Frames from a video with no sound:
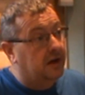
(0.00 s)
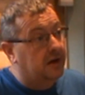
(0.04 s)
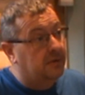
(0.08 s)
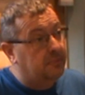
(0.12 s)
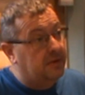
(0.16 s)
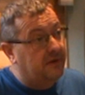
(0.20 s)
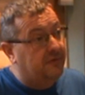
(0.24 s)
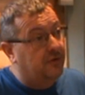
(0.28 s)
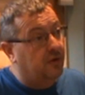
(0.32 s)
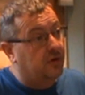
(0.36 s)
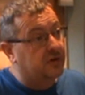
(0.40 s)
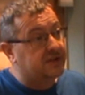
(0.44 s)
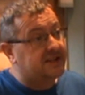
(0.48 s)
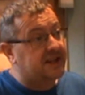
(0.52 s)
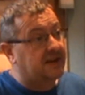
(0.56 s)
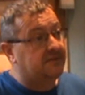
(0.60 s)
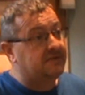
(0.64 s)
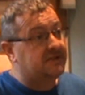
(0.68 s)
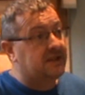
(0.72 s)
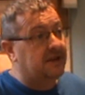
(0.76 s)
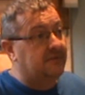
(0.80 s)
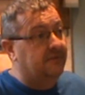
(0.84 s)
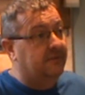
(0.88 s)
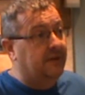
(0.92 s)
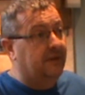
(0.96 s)
before
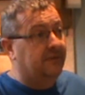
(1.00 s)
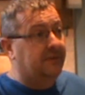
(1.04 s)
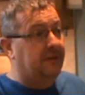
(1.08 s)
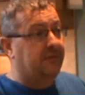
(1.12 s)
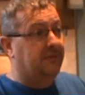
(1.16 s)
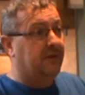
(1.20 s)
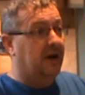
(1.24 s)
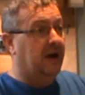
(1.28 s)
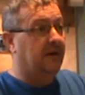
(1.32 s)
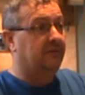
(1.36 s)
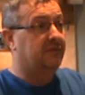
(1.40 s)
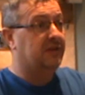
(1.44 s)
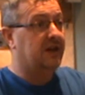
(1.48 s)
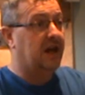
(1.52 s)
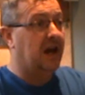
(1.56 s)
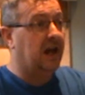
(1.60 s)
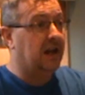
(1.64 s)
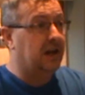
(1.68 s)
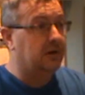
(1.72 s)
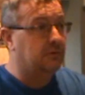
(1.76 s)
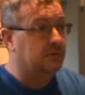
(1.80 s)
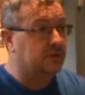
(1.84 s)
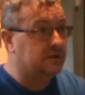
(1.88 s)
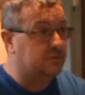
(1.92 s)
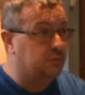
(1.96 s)
1755 the
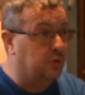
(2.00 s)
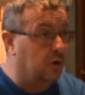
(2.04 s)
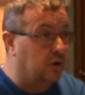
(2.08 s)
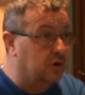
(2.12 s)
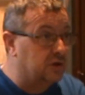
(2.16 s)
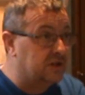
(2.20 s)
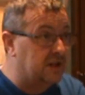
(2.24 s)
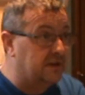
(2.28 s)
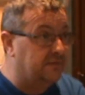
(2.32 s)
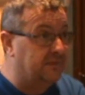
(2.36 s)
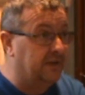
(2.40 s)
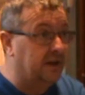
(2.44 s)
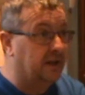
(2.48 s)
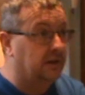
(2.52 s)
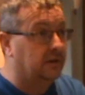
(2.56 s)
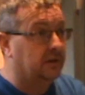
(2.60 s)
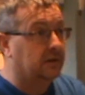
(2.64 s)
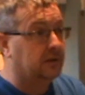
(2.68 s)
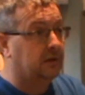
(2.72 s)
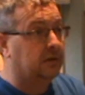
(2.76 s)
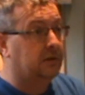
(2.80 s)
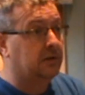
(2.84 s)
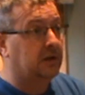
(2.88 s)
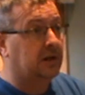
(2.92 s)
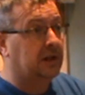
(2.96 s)
area was
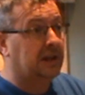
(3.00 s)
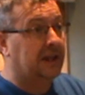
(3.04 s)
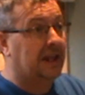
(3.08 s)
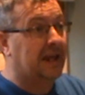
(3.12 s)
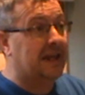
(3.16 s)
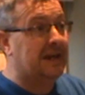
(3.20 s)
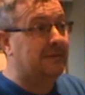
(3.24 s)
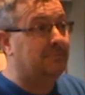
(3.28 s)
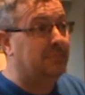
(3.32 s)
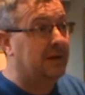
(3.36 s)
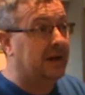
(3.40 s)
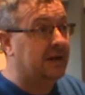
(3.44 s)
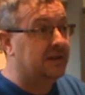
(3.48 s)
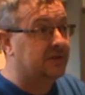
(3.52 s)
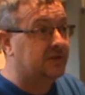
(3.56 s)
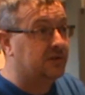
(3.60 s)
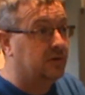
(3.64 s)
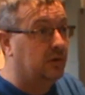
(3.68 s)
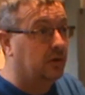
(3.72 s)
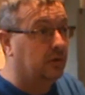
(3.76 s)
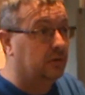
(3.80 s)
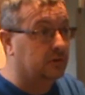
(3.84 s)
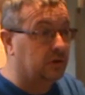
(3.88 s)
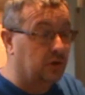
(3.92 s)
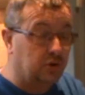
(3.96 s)
water-filled, clay pits
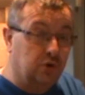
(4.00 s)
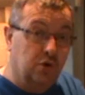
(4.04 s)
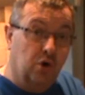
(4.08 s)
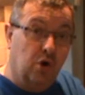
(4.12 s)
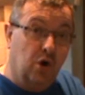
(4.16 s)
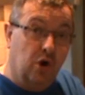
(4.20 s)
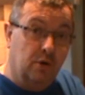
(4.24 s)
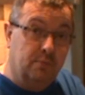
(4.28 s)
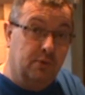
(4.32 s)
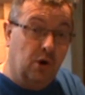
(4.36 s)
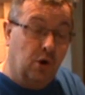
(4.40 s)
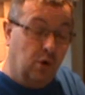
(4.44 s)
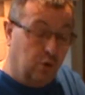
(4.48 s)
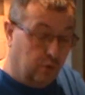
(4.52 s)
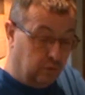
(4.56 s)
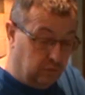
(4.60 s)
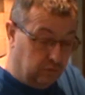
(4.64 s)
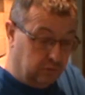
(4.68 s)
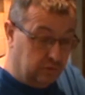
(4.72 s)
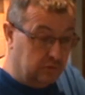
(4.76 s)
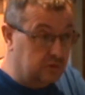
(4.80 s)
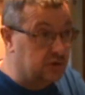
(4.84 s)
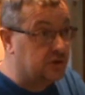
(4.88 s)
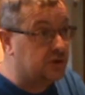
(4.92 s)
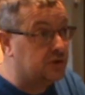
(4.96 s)
called the daub
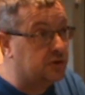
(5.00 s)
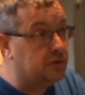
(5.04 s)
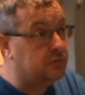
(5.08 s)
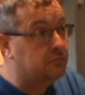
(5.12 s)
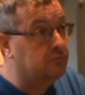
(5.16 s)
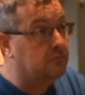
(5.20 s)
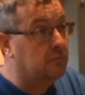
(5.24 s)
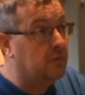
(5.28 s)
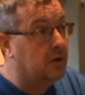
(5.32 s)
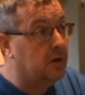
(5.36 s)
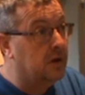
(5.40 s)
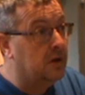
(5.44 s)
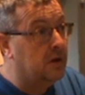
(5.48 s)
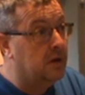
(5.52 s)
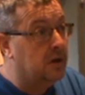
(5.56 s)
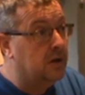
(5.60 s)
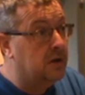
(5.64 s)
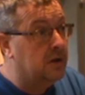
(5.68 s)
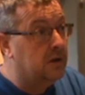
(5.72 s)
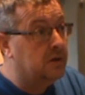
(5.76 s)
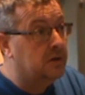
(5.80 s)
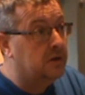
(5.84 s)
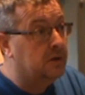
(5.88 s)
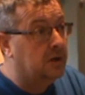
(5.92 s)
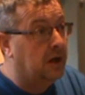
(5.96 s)
holes,
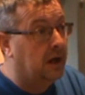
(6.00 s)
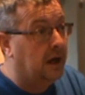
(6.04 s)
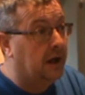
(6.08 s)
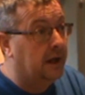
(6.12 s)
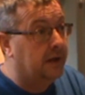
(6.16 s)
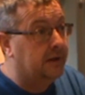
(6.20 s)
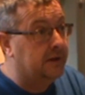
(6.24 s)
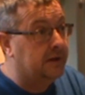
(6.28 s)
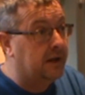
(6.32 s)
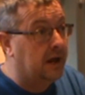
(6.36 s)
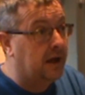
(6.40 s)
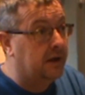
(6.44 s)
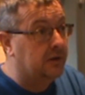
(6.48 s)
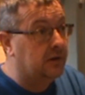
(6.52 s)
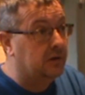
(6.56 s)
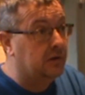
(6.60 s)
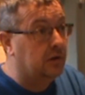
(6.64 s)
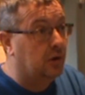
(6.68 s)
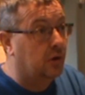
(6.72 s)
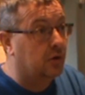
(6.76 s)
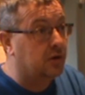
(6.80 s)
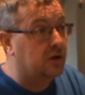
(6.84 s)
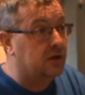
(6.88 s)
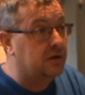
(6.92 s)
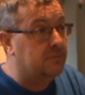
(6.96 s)
and the
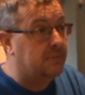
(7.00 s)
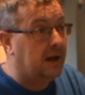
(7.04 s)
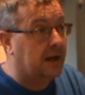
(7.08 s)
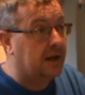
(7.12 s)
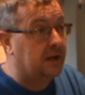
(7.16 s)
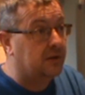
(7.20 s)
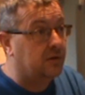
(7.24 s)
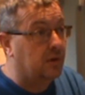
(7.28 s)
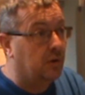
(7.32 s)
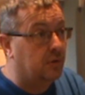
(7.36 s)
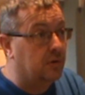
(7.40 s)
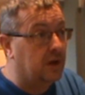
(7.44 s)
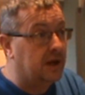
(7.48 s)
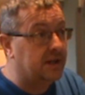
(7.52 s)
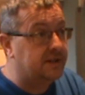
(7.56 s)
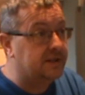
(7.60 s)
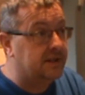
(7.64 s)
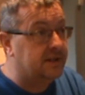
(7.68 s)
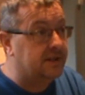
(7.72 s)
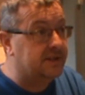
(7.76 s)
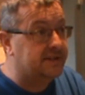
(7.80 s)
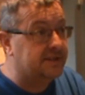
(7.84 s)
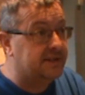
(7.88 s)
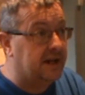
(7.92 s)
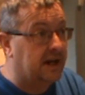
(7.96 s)
Lord of the Manor donated
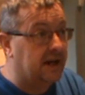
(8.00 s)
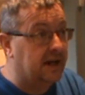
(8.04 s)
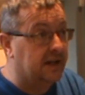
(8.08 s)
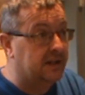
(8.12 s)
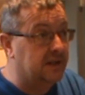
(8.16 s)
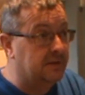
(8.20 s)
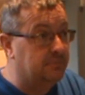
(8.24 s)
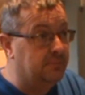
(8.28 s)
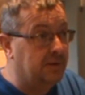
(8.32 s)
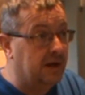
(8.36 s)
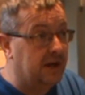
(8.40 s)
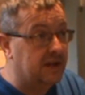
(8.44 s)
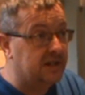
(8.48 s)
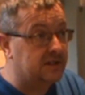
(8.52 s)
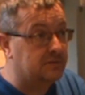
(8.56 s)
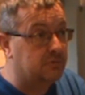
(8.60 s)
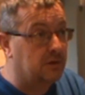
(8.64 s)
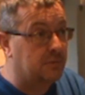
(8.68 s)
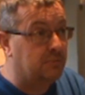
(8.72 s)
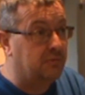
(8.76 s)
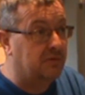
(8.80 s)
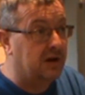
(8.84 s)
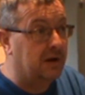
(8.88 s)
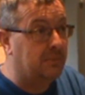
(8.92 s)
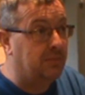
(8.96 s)
the site, and the pits
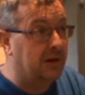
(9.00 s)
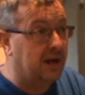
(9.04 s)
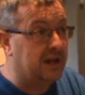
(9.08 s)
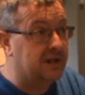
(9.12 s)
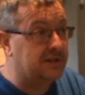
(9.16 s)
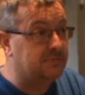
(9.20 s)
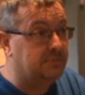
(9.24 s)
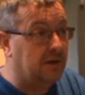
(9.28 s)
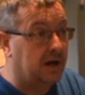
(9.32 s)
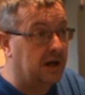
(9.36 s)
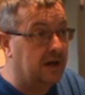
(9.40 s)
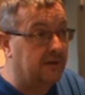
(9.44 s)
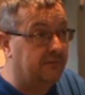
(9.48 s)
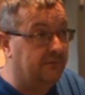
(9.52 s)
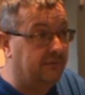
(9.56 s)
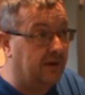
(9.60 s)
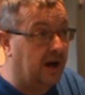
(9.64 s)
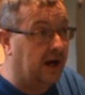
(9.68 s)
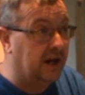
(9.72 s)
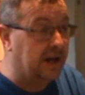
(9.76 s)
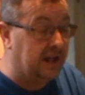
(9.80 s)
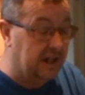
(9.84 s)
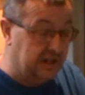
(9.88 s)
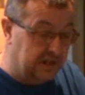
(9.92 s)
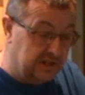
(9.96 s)
were replaced by a
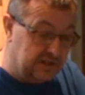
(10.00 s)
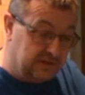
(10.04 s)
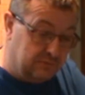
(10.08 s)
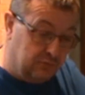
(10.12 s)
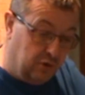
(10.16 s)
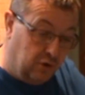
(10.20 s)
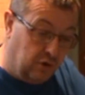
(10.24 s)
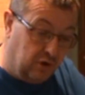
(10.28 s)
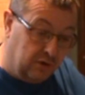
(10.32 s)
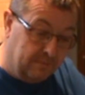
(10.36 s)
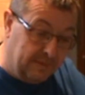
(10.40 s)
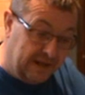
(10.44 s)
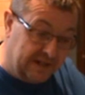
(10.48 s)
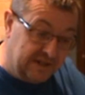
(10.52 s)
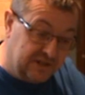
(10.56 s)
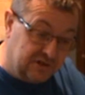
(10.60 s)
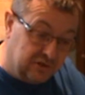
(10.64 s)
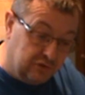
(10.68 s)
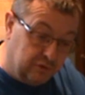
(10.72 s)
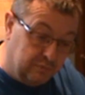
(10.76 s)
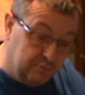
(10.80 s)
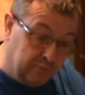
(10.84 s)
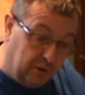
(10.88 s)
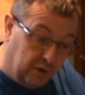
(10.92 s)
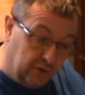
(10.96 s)
fine
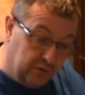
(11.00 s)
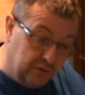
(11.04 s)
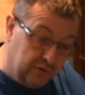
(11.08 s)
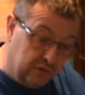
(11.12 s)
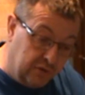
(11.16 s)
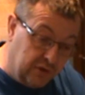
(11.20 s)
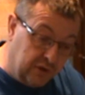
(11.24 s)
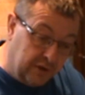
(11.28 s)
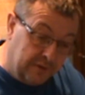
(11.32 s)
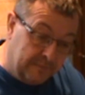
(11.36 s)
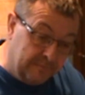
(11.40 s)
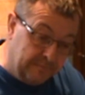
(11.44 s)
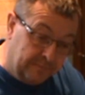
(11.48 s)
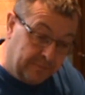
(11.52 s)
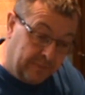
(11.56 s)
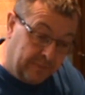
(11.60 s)
ornamental pond.